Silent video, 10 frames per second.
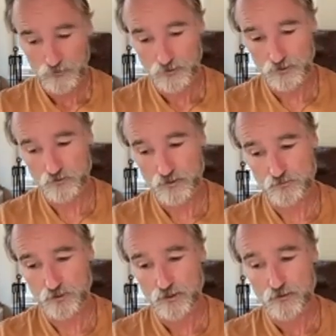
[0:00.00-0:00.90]
Anyways,
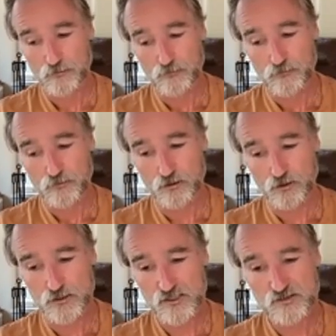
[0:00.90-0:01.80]
but
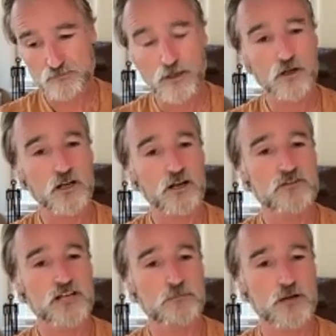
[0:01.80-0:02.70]
spend a lot
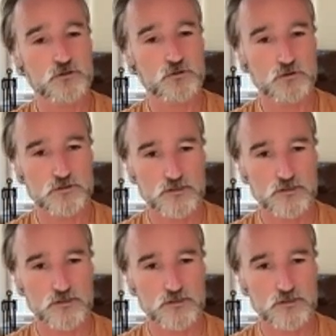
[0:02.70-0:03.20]
of time outdoors,